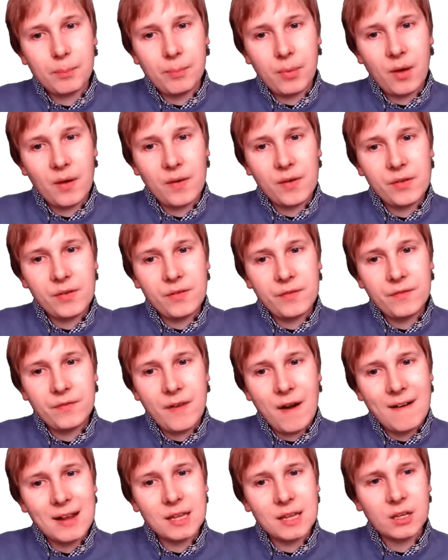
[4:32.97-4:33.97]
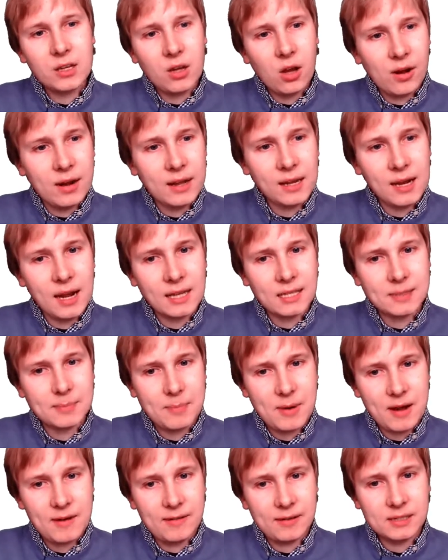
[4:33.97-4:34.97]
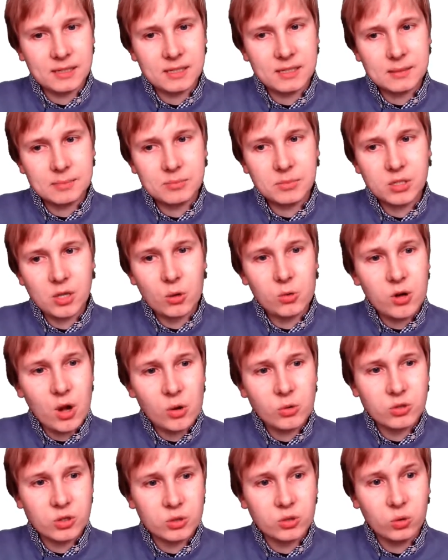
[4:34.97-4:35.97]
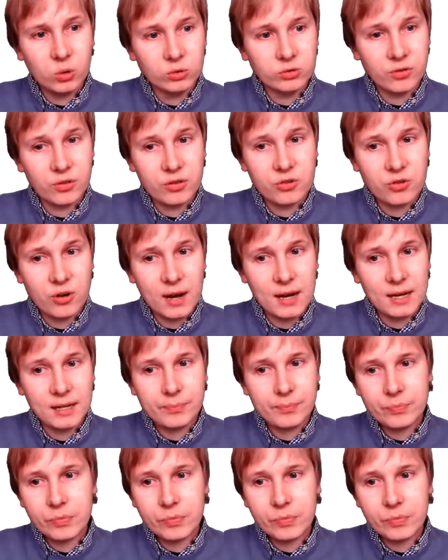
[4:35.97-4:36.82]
but very cunning and experienced, so knows the tools of the trade.